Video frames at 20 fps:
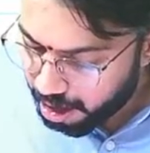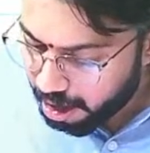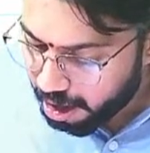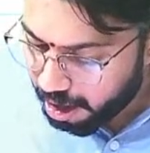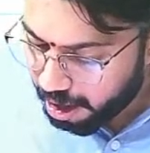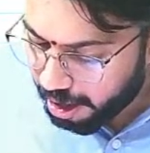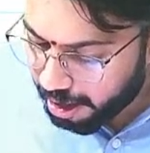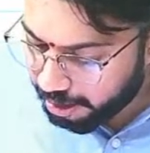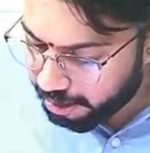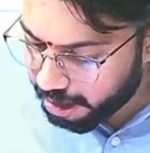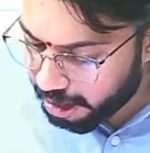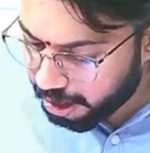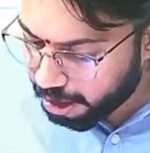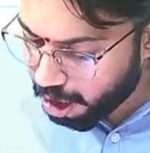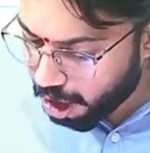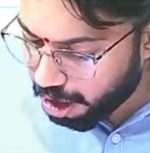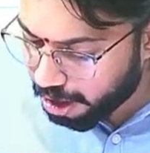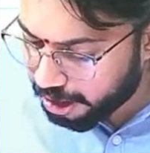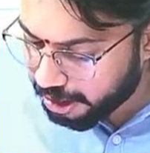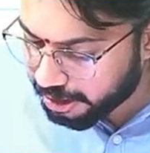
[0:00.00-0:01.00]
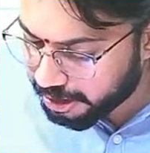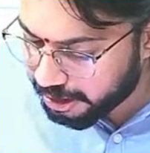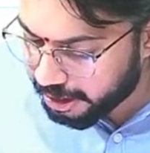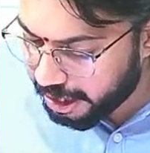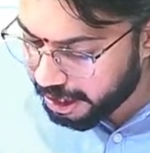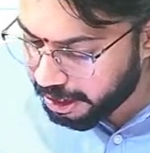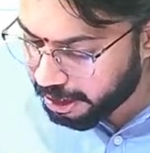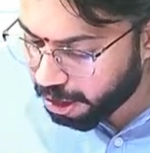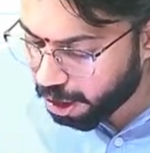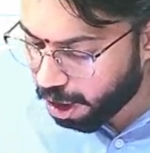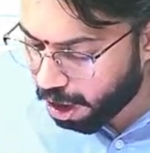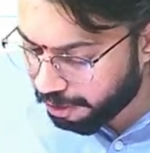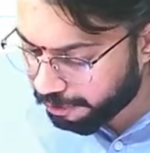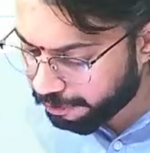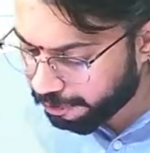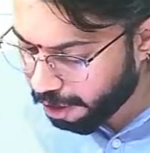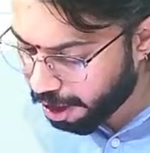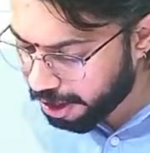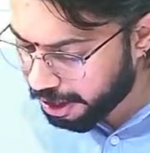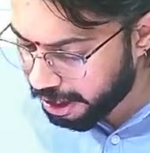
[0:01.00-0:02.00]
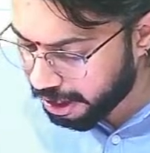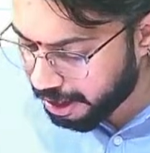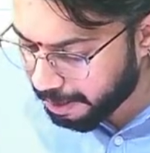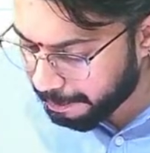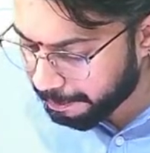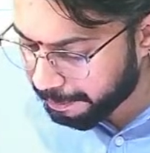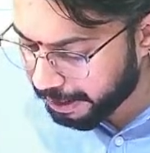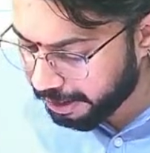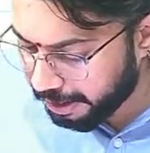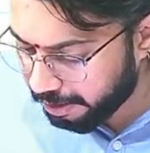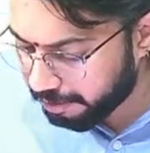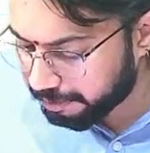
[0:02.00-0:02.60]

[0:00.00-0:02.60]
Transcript: either non-resident or foreign company.